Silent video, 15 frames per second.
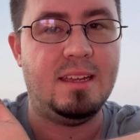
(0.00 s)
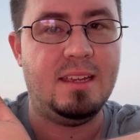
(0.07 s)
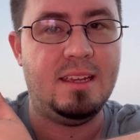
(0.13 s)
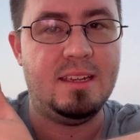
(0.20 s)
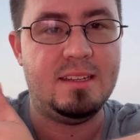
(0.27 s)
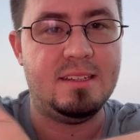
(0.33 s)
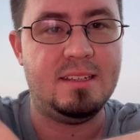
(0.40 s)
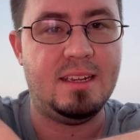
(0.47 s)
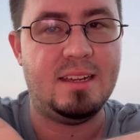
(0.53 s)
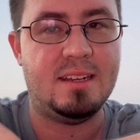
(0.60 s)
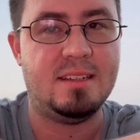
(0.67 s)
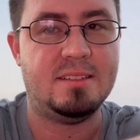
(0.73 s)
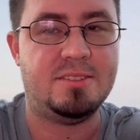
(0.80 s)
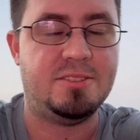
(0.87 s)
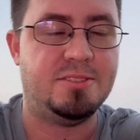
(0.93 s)

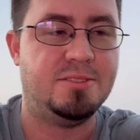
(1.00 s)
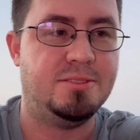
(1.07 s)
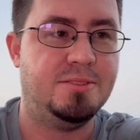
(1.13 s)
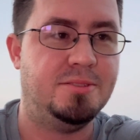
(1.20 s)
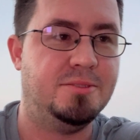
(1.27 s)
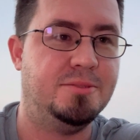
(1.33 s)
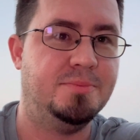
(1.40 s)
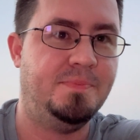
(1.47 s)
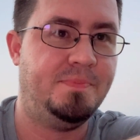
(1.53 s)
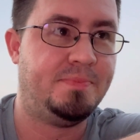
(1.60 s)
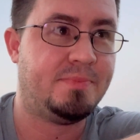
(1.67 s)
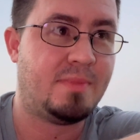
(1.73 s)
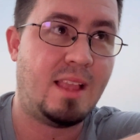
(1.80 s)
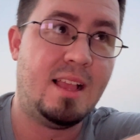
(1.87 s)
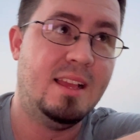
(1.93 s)
Indiana to
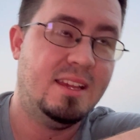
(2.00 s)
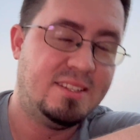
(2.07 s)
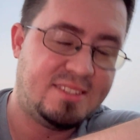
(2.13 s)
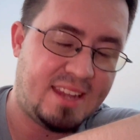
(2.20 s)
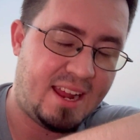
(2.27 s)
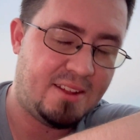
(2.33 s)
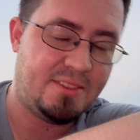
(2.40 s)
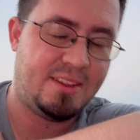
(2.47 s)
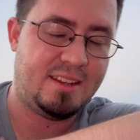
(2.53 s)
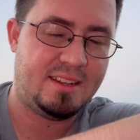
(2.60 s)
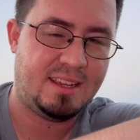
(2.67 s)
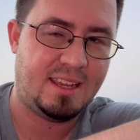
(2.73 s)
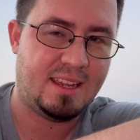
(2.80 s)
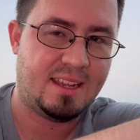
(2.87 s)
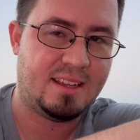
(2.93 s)
South
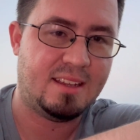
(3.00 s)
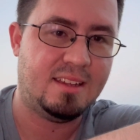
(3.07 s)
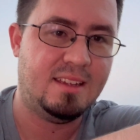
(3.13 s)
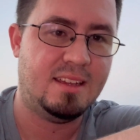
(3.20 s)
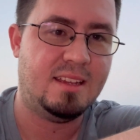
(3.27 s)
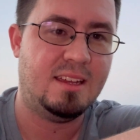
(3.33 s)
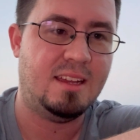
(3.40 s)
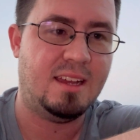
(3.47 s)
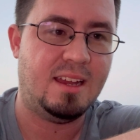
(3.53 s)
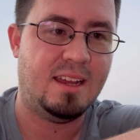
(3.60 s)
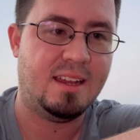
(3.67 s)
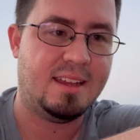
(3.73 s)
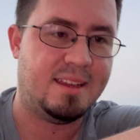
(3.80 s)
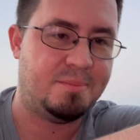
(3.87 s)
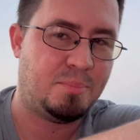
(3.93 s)
Indiana,
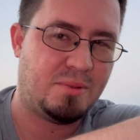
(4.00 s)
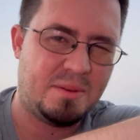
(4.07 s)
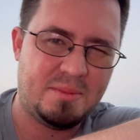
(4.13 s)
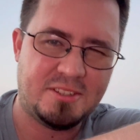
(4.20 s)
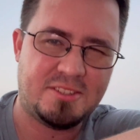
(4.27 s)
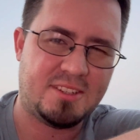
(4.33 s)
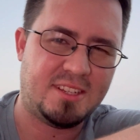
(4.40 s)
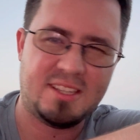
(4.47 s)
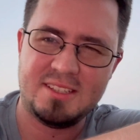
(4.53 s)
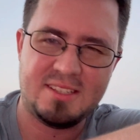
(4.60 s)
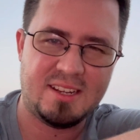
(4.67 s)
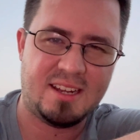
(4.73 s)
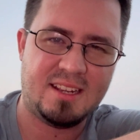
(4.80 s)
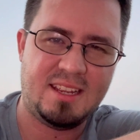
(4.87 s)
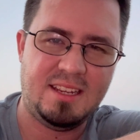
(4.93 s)
pretty much the
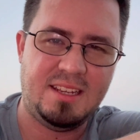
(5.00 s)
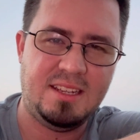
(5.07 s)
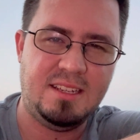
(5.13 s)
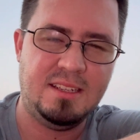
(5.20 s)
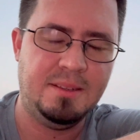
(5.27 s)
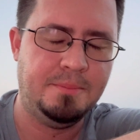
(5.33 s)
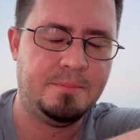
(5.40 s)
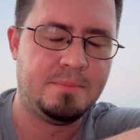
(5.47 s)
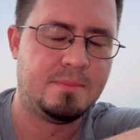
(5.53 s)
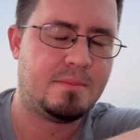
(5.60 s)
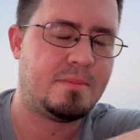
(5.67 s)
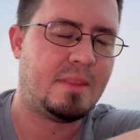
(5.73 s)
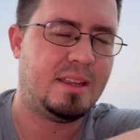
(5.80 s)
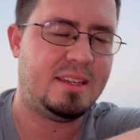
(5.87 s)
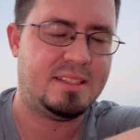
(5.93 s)
Kentucky
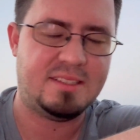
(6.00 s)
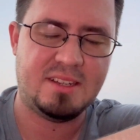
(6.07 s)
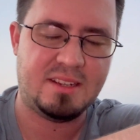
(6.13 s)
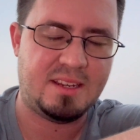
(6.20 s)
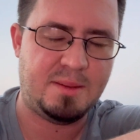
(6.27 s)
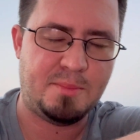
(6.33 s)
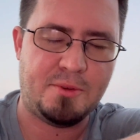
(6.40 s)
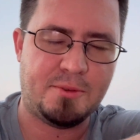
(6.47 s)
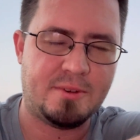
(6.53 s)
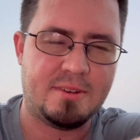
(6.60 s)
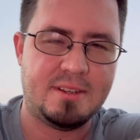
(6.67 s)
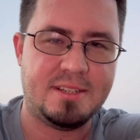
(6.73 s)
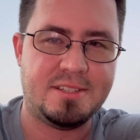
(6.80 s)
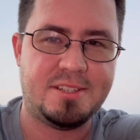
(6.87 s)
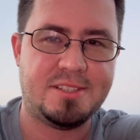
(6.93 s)

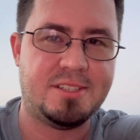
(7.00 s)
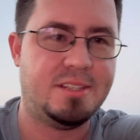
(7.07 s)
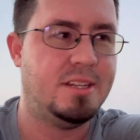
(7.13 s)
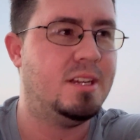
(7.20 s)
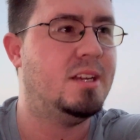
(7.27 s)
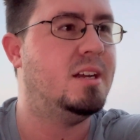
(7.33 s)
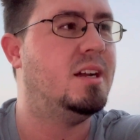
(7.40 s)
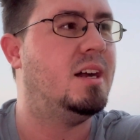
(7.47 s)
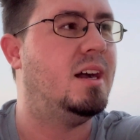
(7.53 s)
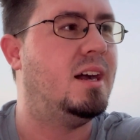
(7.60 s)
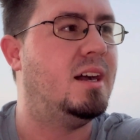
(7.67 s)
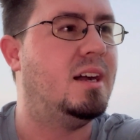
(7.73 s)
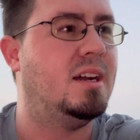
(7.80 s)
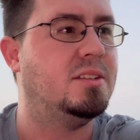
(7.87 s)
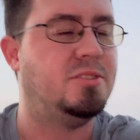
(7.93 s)
border-ish,
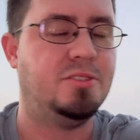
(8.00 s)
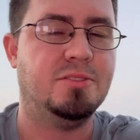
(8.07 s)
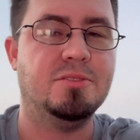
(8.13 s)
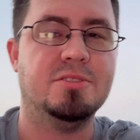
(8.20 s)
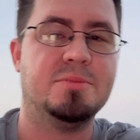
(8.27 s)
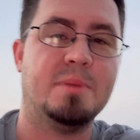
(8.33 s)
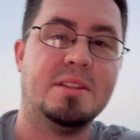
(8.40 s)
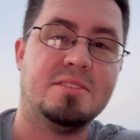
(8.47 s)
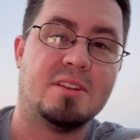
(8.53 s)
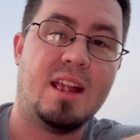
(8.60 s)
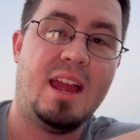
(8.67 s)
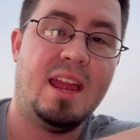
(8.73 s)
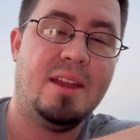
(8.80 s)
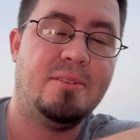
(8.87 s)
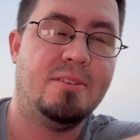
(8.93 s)
to Spencer,
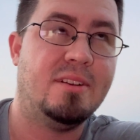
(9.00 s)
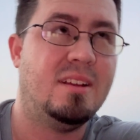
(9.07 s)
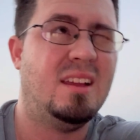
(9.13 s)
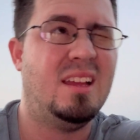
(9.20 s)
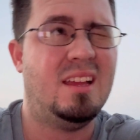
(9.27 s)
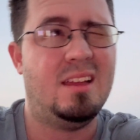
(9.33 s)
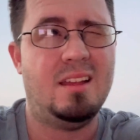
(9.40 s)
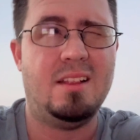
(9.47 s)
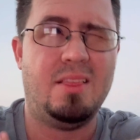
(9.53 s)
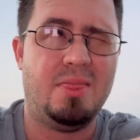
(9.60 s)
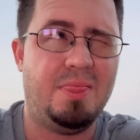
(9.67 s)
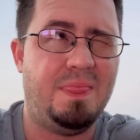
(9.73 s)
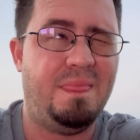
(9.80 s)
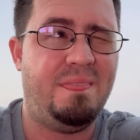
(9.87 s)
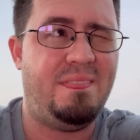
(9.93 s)
Iowa.
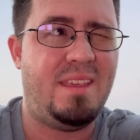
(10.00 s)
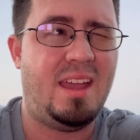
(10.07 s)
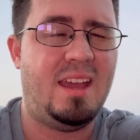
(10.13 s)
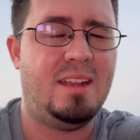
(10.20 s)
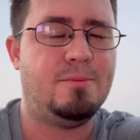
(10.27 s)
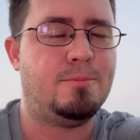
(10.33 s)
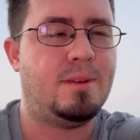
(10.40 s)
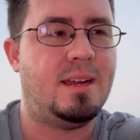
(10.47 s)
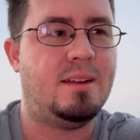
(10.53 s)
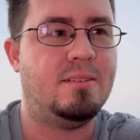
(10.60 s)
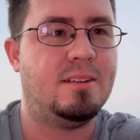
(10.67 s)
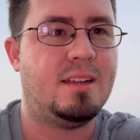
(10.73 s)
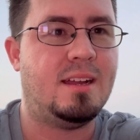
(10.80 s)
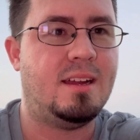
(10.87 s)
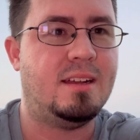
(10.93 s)
That route
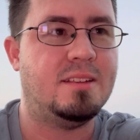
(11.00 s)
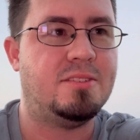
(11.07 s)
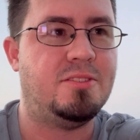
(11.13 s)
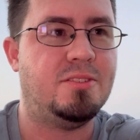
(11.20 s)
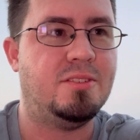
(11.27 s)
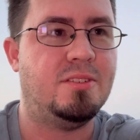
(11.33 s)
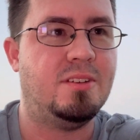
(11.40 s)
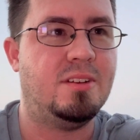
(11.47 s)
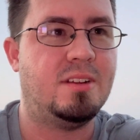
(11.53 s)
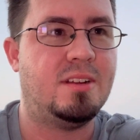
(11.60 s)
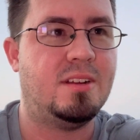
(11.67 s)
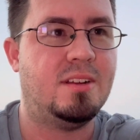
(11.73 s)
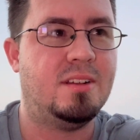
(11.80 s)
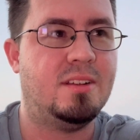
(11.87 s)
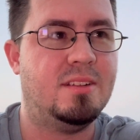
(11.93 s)
kind of took,
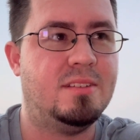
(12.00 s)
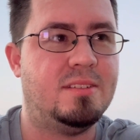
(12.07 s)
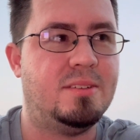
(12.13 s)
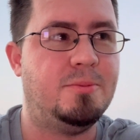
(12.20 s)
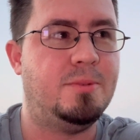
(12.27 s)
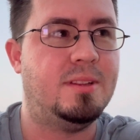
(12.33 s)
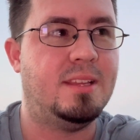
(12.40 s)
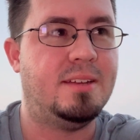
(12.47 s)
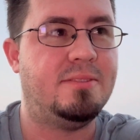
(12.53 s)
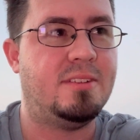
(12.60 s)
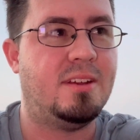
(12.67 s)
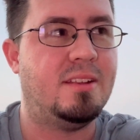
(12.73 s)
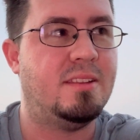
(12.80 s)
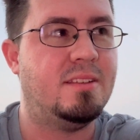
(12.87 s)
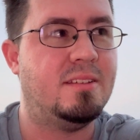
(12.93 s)
we left
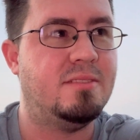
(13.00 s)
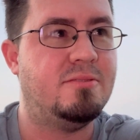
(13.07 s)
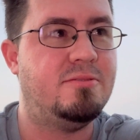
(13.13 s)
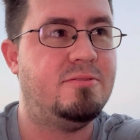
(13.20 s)
on the